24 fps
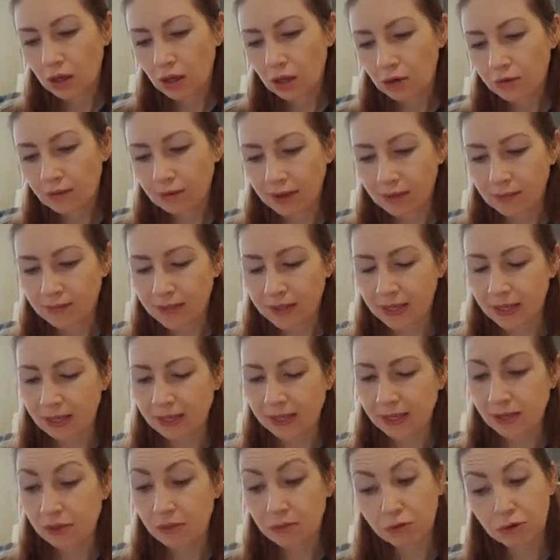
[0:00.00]
Kareem
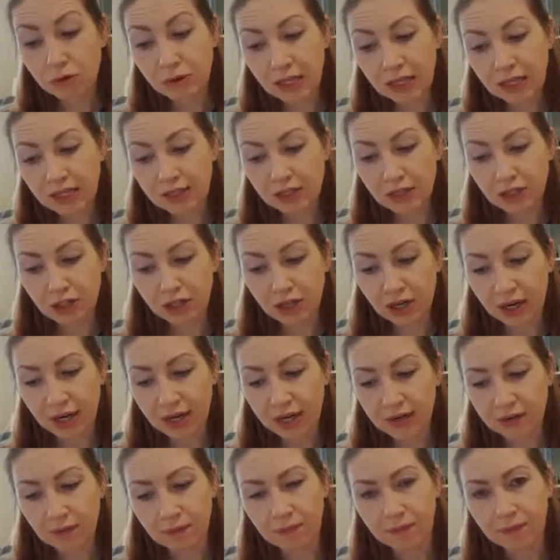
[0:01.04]
says, "Morning,
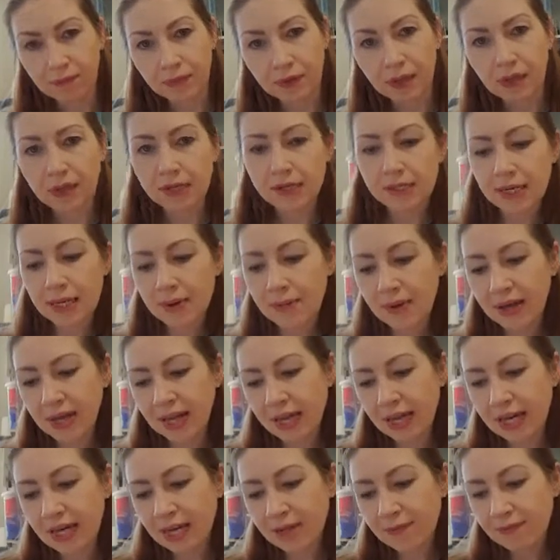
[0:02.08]
sunshine. Sleeping
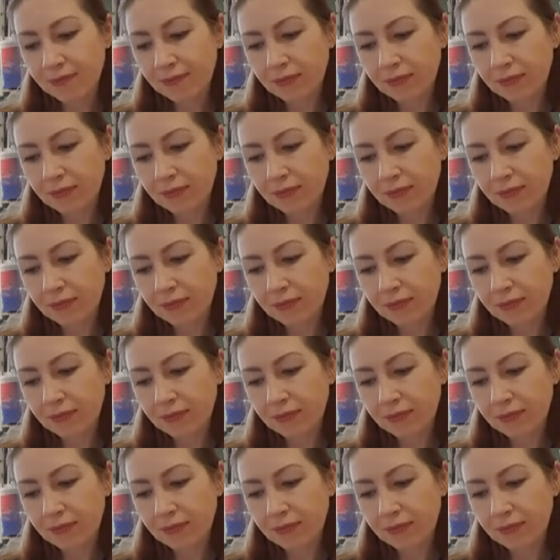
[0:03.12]
in?